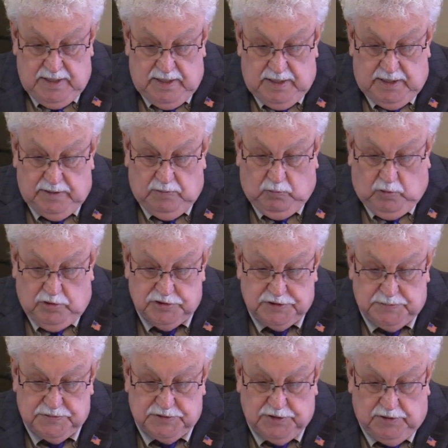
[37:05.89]
in the
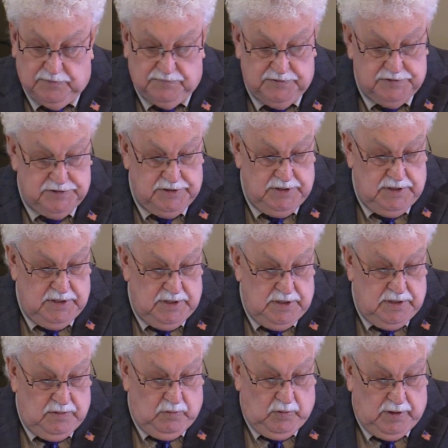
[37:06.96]
worship service
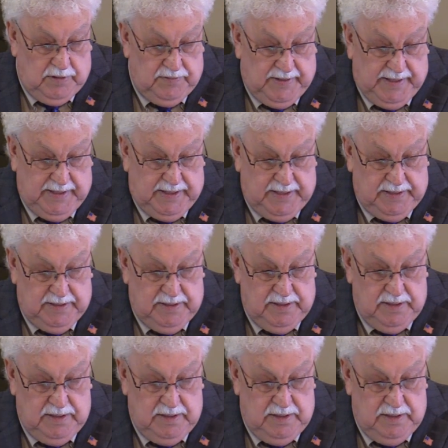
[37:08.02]
where they can